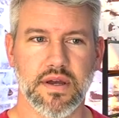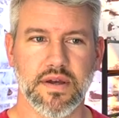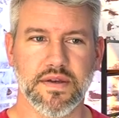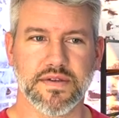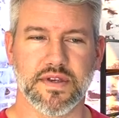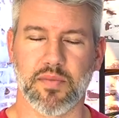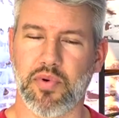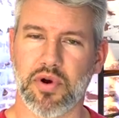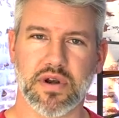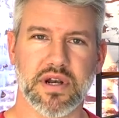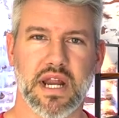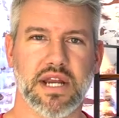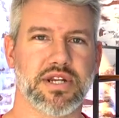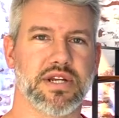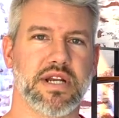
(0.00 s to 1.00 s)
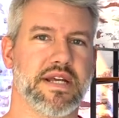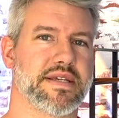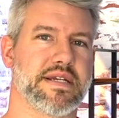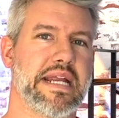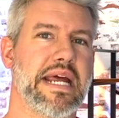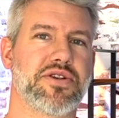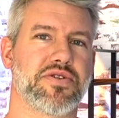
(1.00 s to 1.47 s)
subordination is
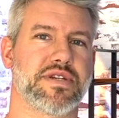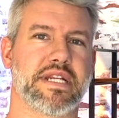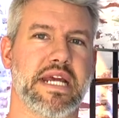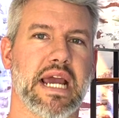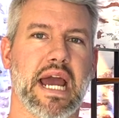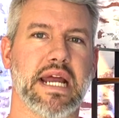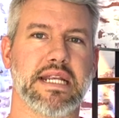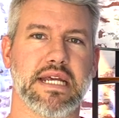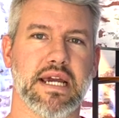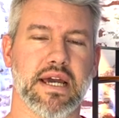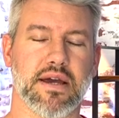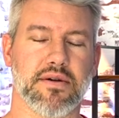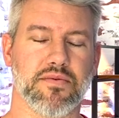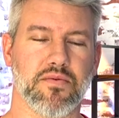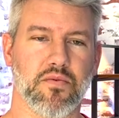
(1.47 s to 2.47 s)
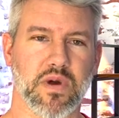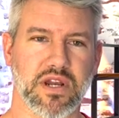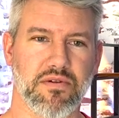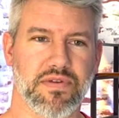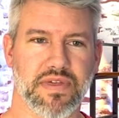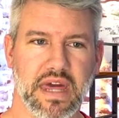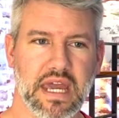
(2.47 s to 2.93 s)
an interesting idea when you
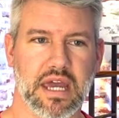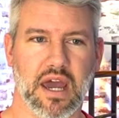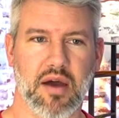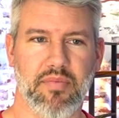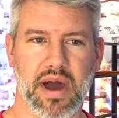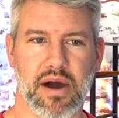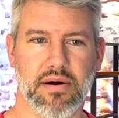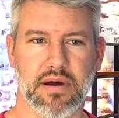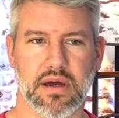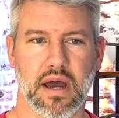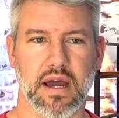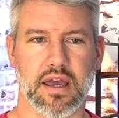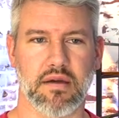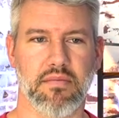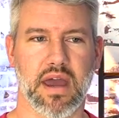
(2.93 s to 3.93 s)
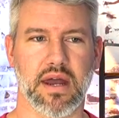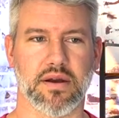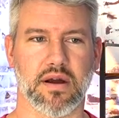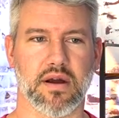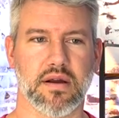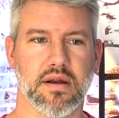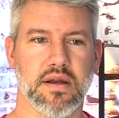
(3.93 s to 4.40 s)
think about a
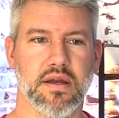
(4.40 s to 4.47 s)
commander.